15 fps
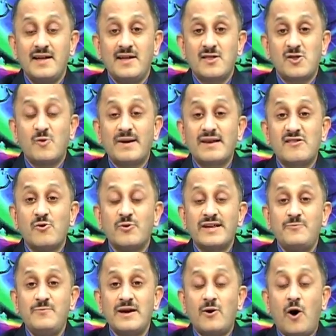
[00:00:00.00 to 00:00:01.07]
So much so
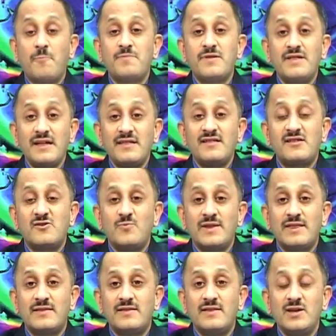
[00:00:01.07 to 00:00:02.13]
that we are obsessed
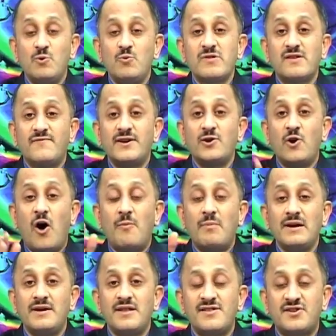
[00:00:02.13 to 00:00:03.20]
with the use of a
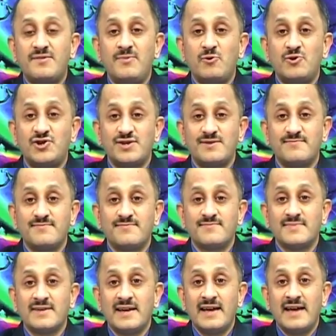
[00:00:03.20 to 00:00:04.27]
normal distribution,
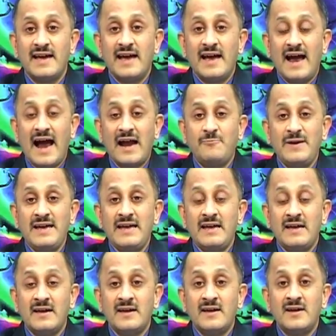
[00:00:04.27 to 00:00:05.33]
and
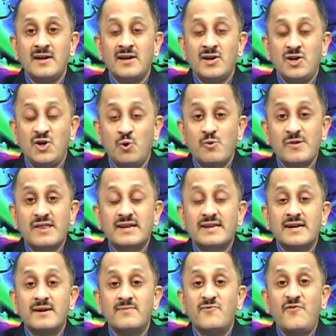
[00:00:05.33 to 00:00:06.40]
we use the
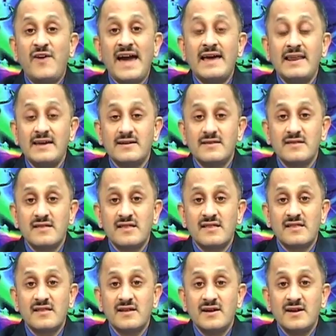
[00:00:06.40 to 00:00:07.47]
term
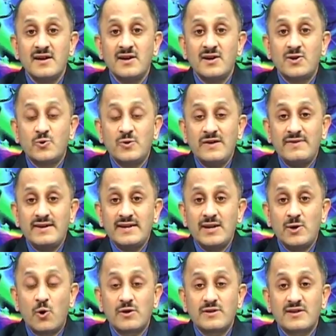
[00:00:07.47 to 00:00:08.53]
variance to even
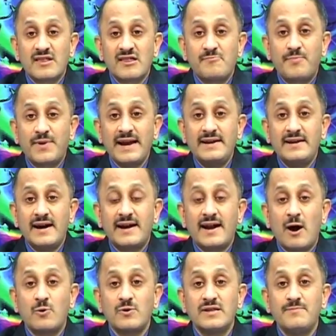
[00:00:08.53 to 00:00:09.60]
denote the spread
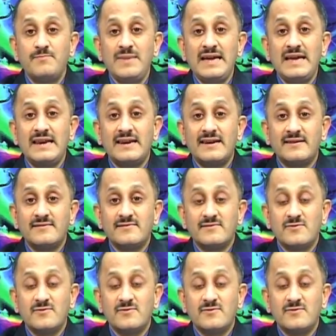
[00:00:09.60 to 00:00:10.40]
around the mean.